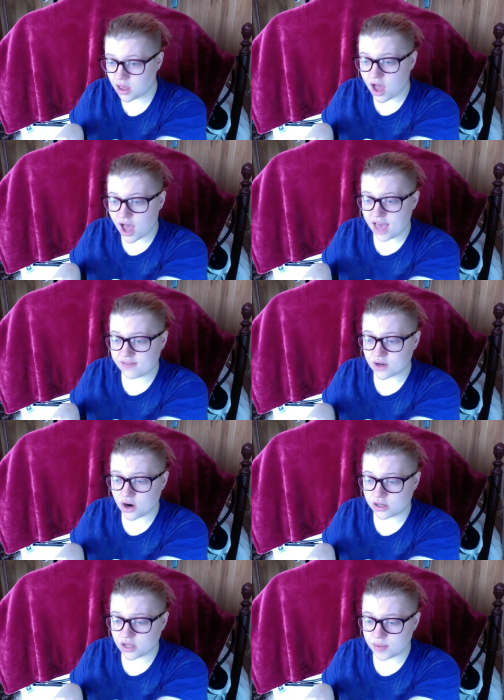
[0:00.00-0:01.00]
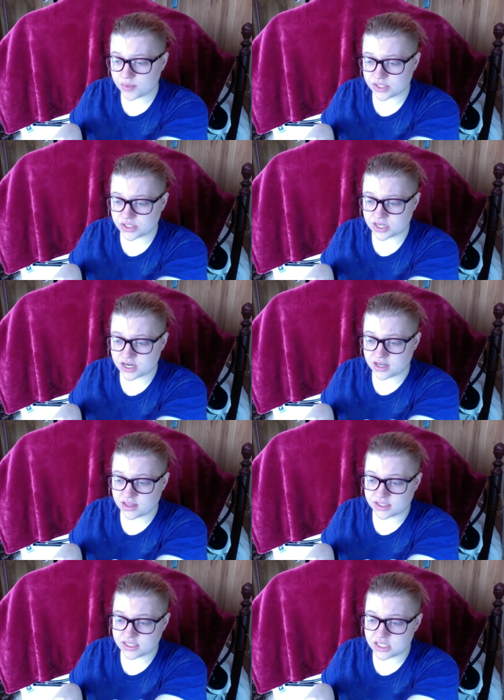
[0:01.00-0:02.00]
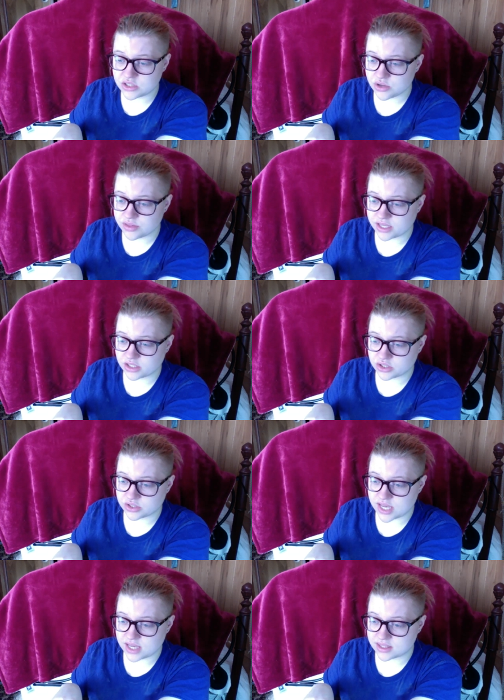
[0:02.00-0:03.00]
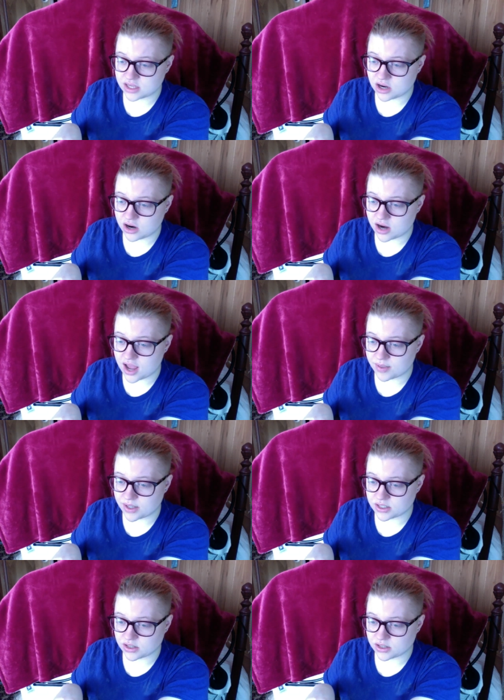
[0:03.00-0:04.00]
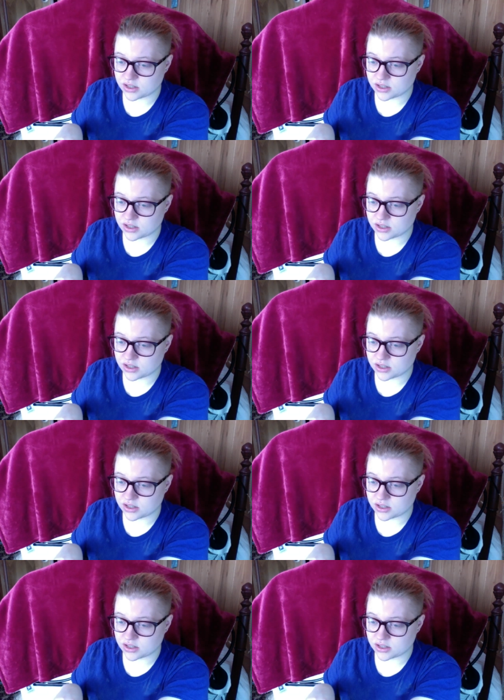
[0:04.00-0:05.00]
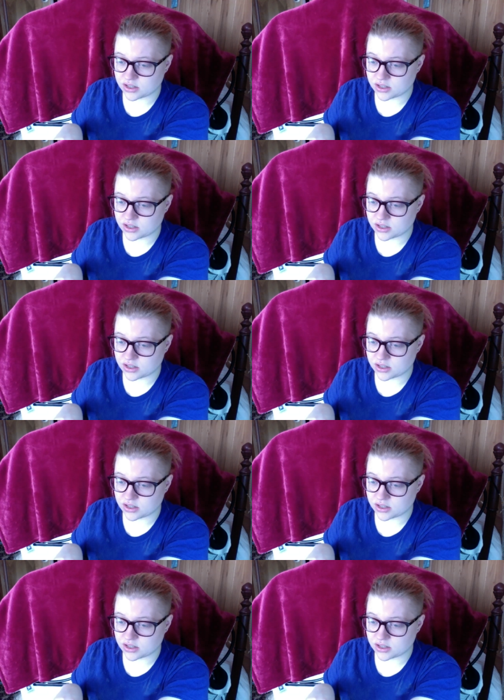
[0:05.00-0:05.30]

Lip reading: I have an art competition, and if the teacher thinks she'll take the art I'm made to.